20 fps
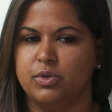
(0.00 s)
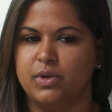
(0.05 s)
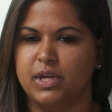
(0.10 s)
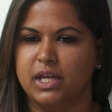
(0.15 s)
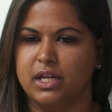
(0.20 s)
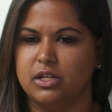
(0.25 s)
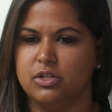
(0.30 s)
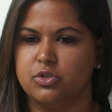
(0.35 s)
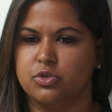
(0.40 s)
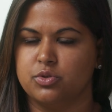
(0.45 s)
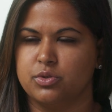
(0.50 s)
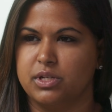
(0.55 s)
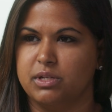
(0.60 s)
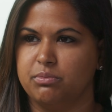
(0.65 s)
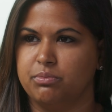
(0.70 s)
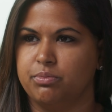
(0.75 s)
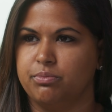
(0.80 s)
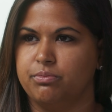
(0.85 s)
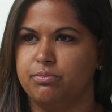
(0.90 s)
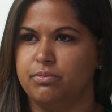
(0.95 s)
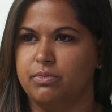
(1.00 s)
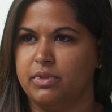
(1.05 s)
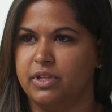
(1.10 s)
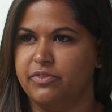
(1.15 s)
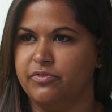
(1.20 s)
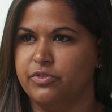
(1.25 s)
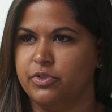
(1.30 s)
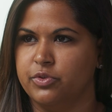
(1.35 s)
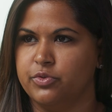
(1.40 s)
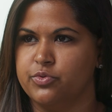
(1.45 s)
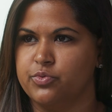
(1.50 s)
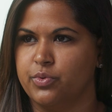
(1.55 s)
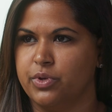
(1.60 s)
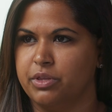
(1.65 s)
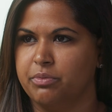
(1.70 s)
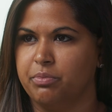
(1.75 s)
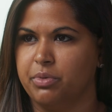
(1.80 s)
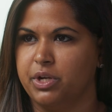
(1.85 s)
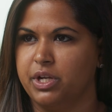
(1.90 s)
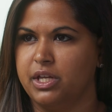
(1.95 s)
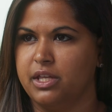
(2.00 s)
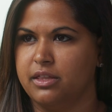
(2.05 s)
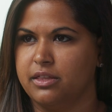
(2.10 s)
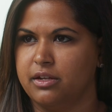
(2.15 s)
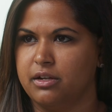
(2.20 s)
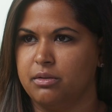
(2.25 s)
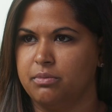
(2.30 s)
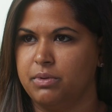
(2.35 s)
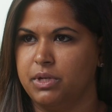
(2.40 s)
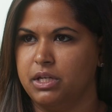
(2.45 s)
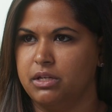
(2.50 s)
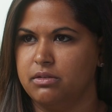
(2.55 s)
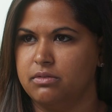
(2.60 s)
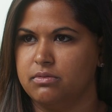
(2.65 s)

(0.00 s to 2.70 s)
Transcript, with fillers: you can't treat lymph nodes with brachytherapy?